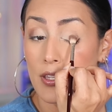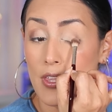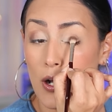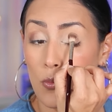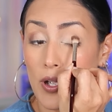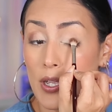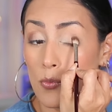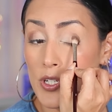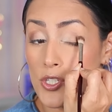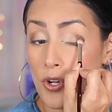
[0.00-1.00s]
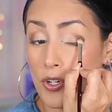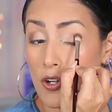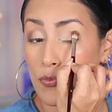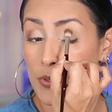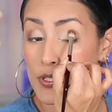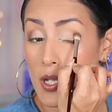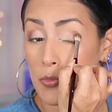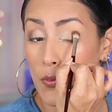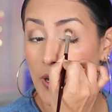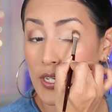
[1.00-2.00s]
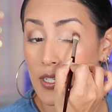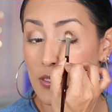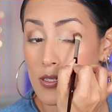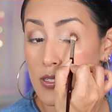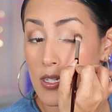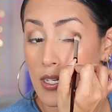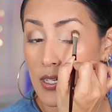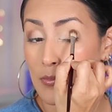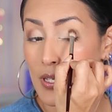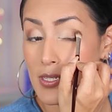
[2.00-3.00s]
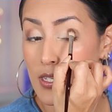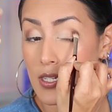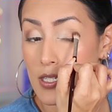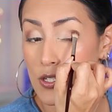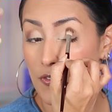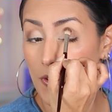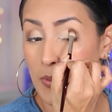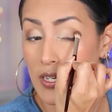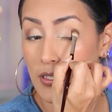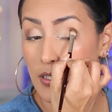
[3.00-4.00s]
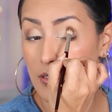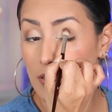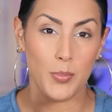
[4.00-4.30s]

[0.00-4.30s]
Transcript: That way we start off with some gradients, makes it easier for blending.